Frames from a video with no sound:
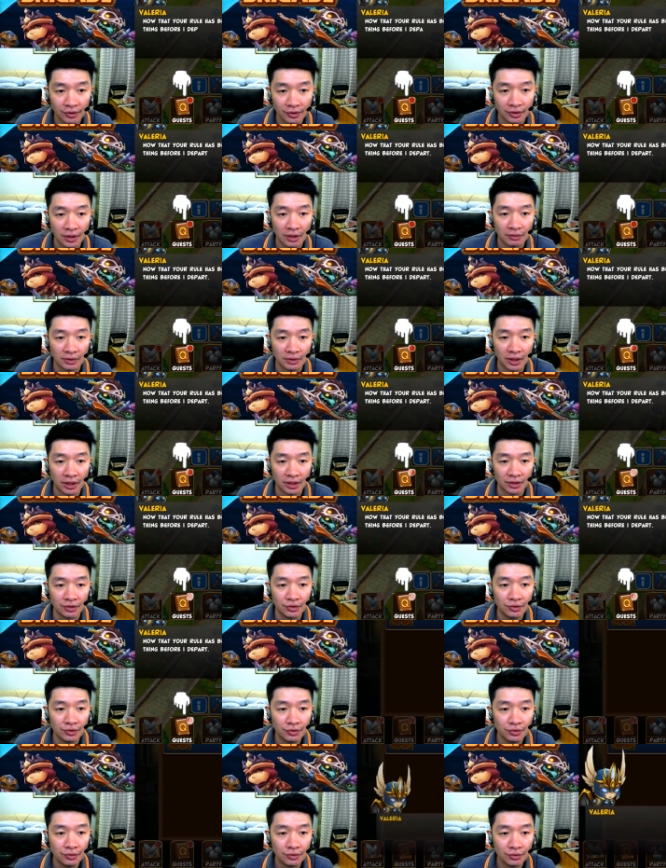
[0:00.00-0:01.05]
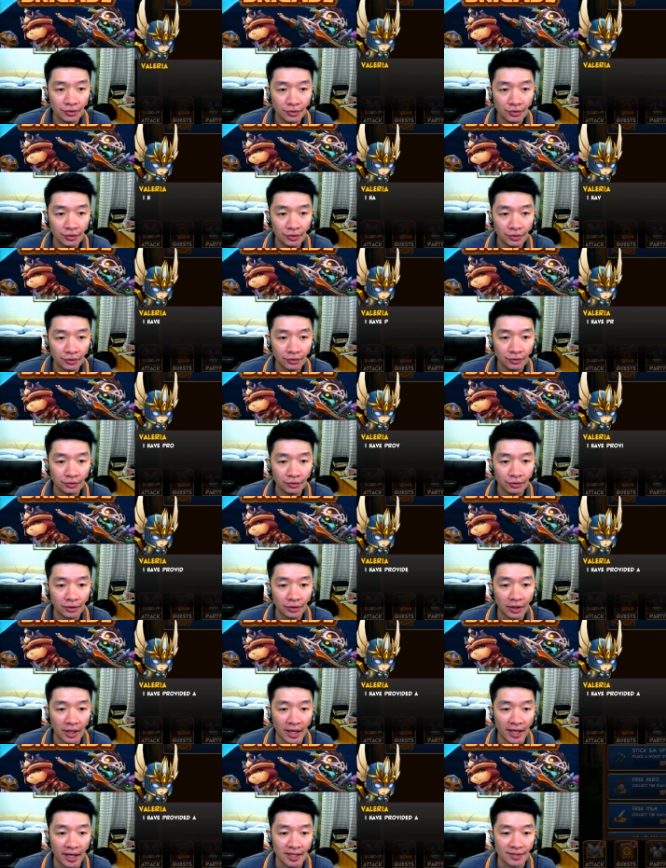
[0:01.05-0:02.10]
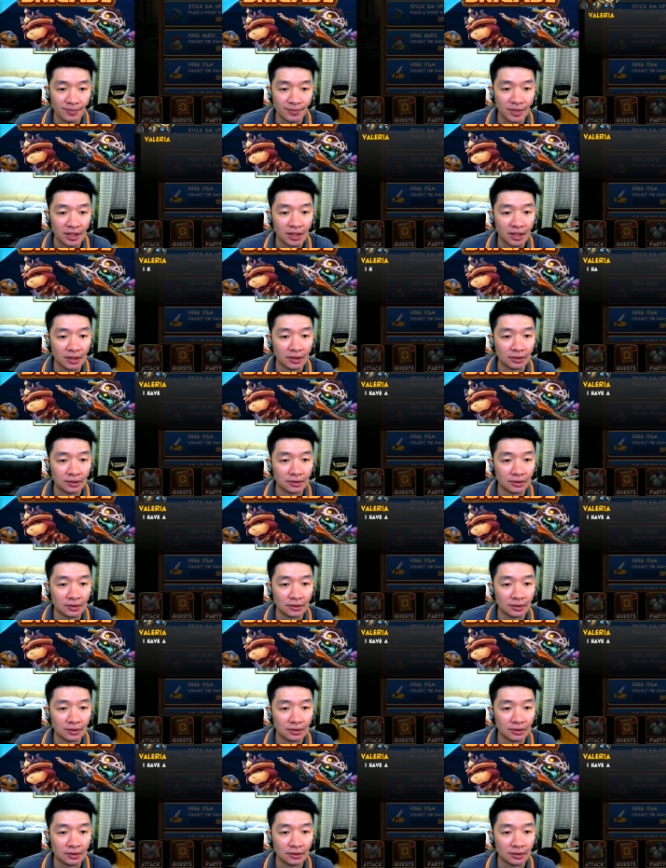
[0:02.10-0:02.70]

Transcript: Now that you rule has begun.